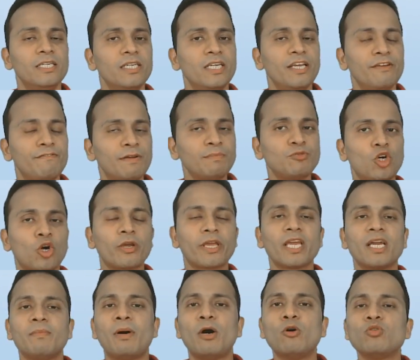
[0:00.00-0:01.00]
If I'm talking
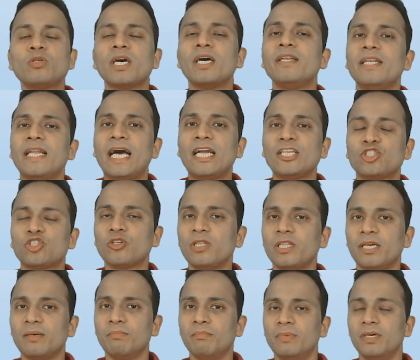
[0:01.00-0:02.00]
about a natural
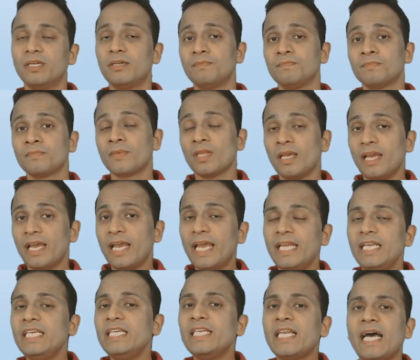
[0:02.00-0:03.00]
number,
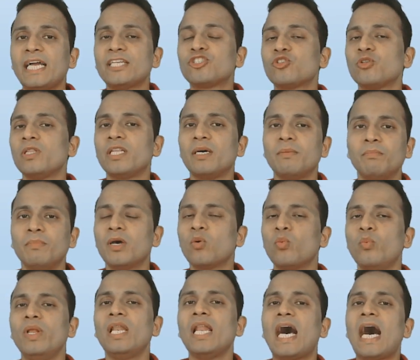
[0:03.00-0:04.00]
any natural number
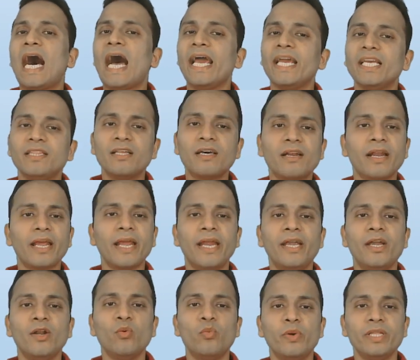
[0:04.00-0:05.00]
will either
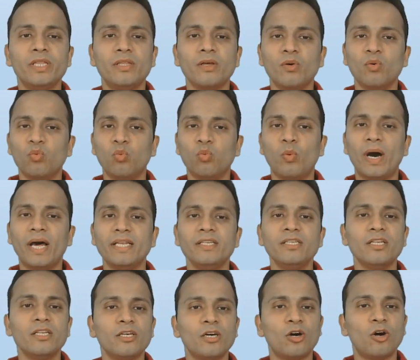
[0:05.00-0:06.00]
end with
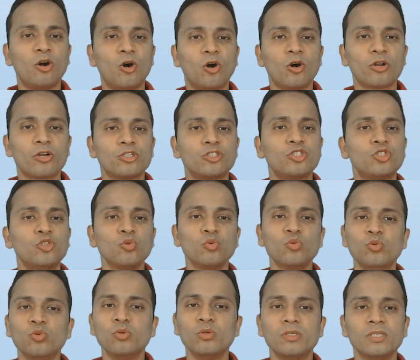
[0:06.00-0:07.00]
1 or
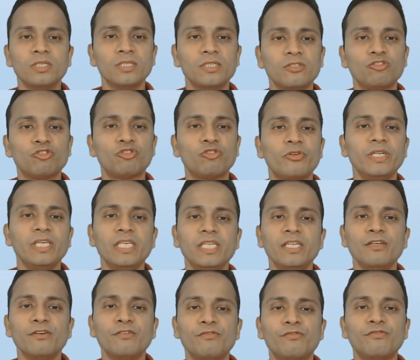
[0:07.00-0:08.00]
2,
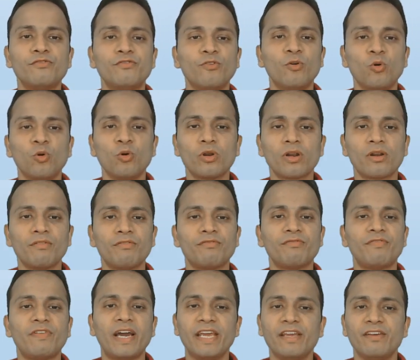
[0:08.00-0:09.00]
3, 4,
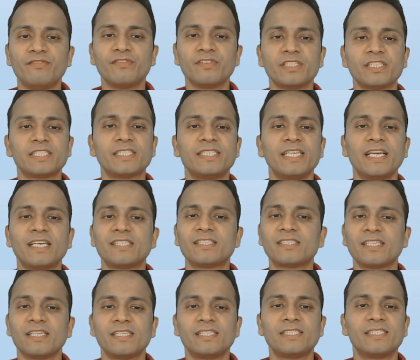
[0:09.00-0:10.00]
5,
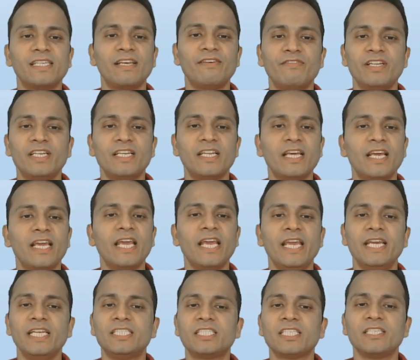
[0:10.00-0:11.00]
6, 7,
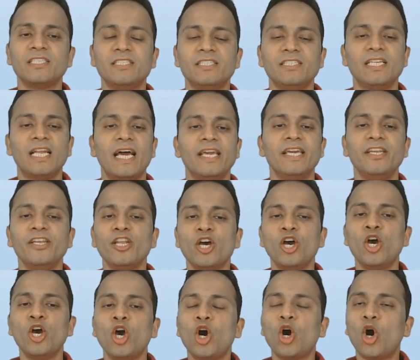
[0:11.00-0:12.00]
8, 9
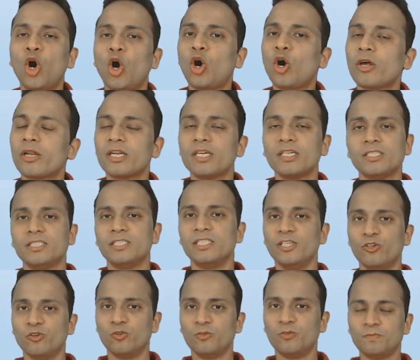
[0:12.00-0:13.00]
or
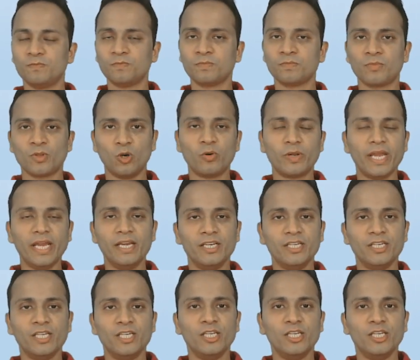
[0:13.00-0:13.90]
0. Okay.